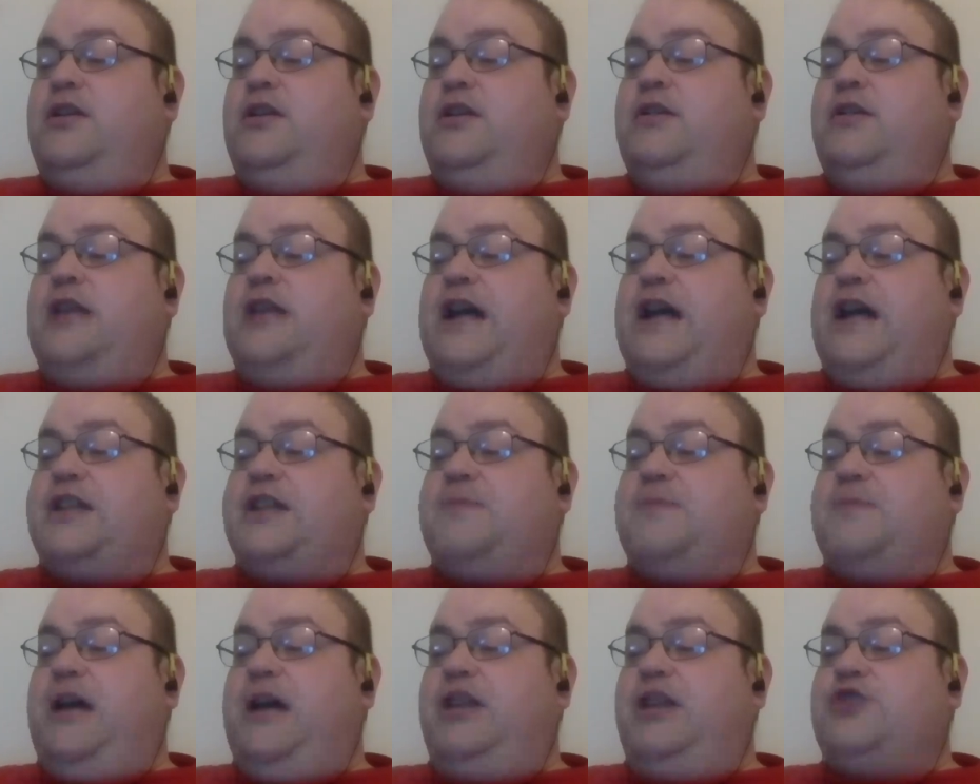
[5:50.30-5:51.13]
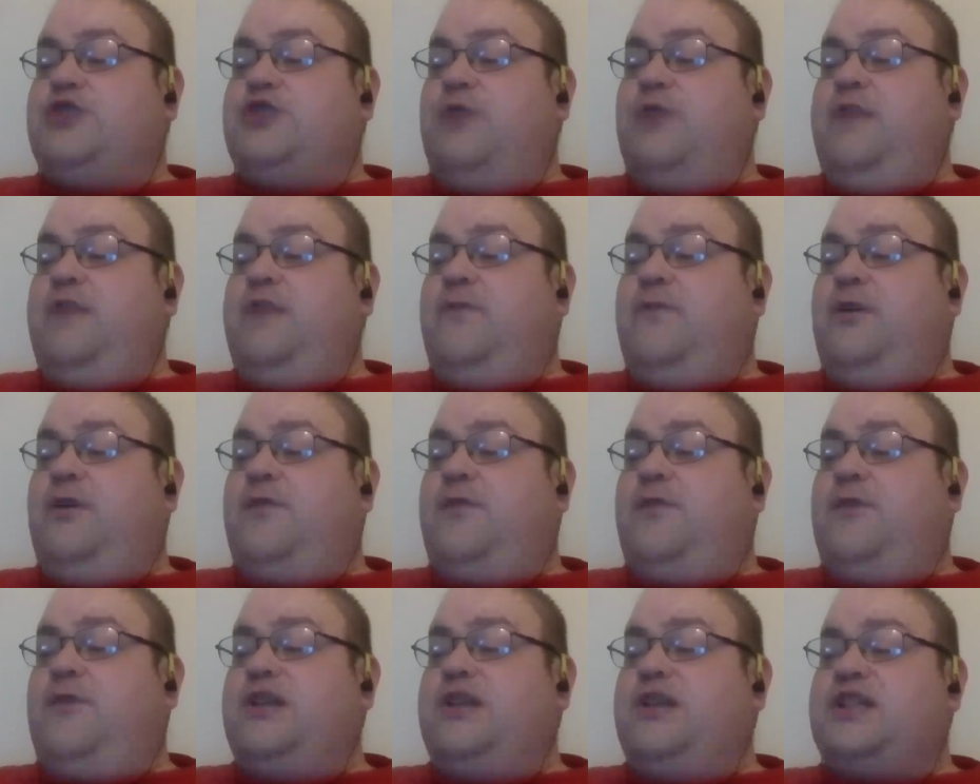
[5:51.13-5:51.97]
Now, despite the 24
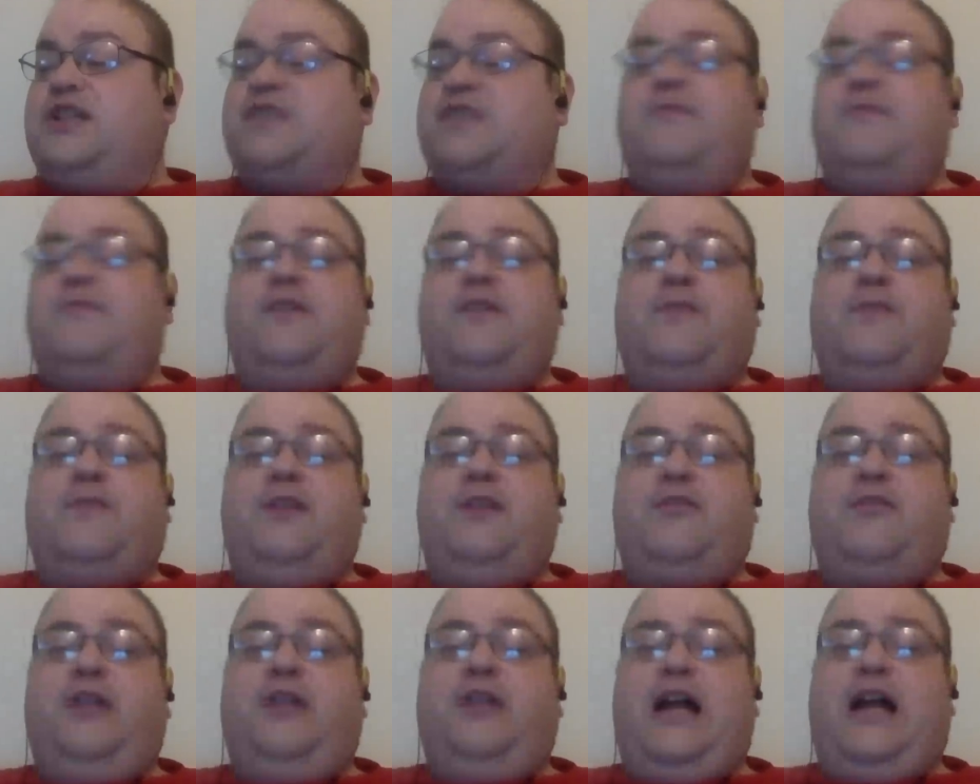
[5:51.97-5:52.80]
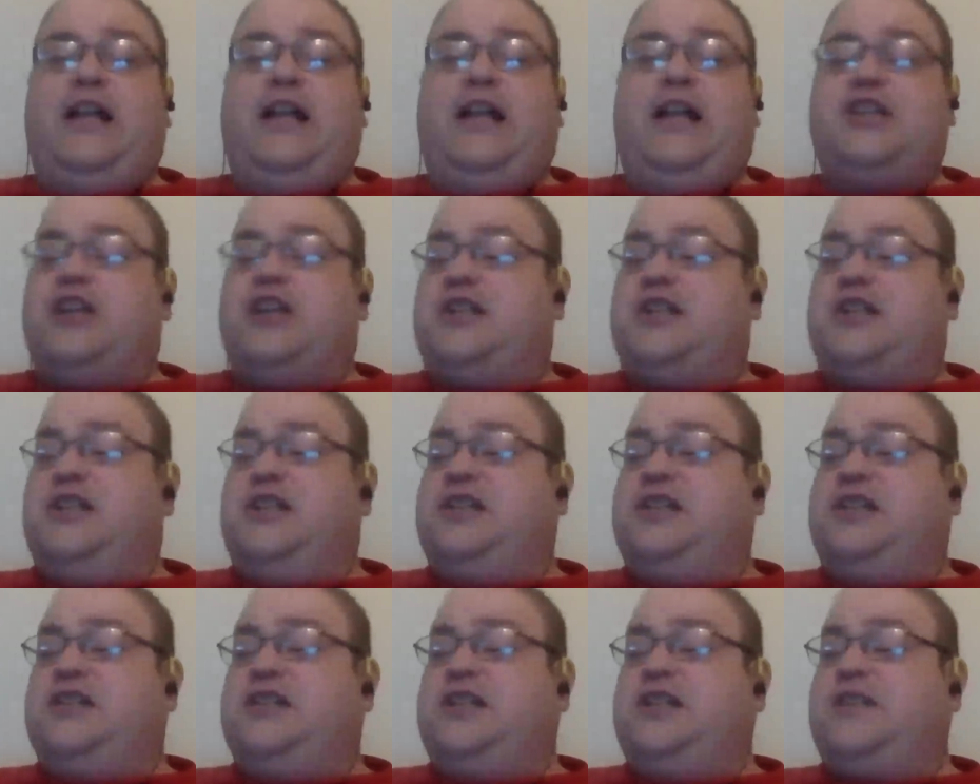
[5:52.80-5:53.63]
of 36 from the free throw line, they shot
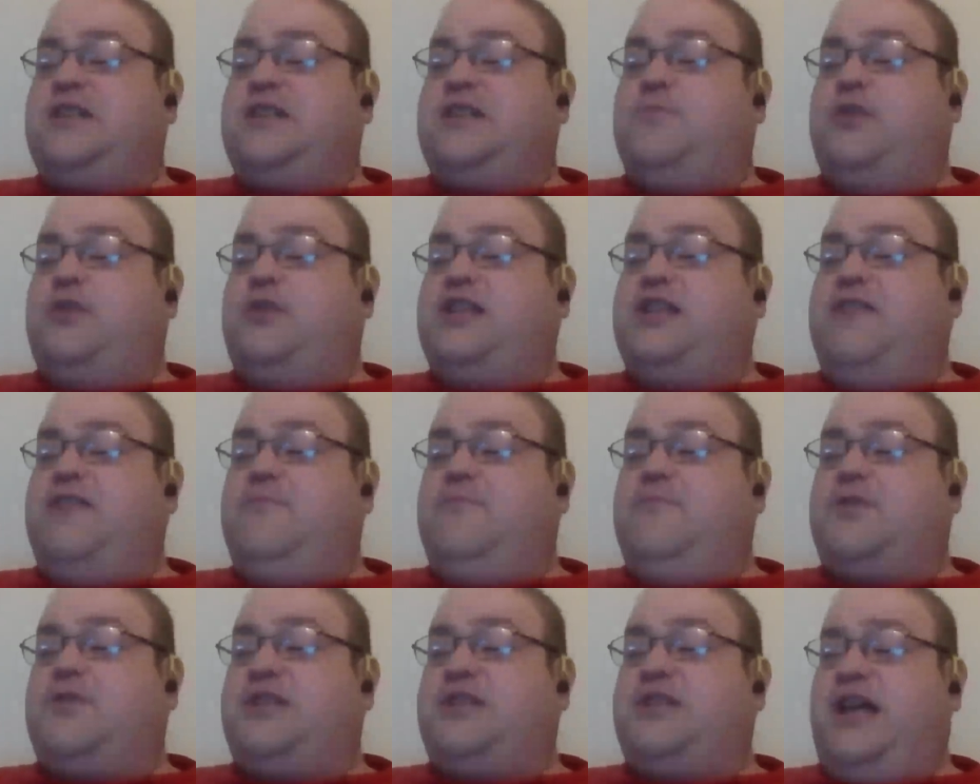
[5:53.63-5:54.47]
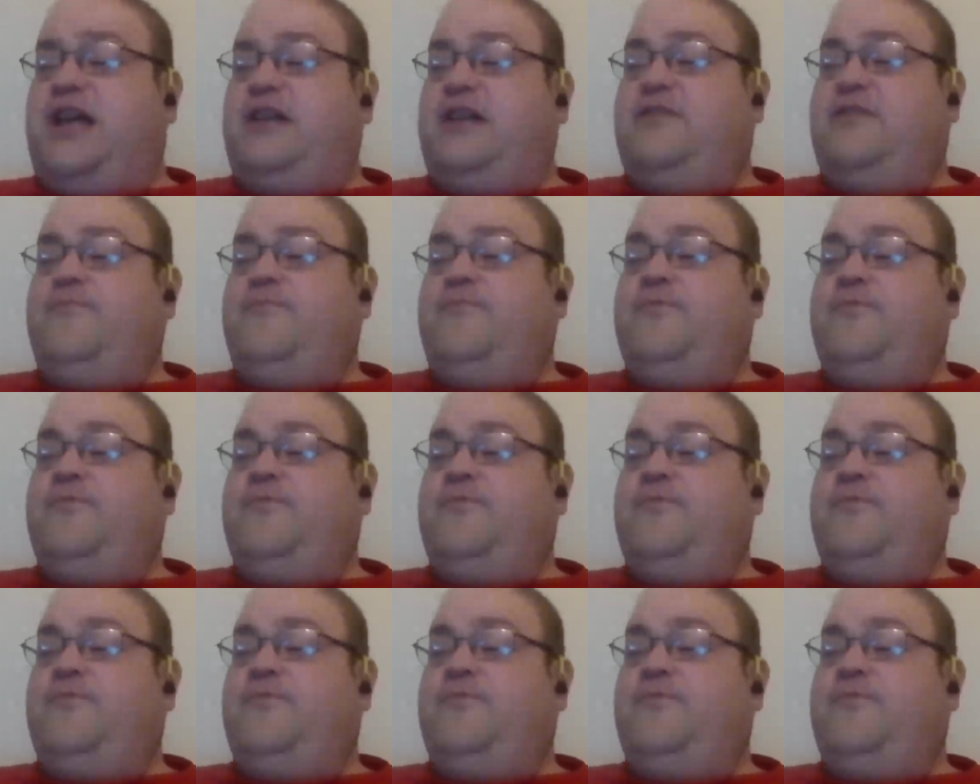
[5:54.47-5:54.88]
66.7%.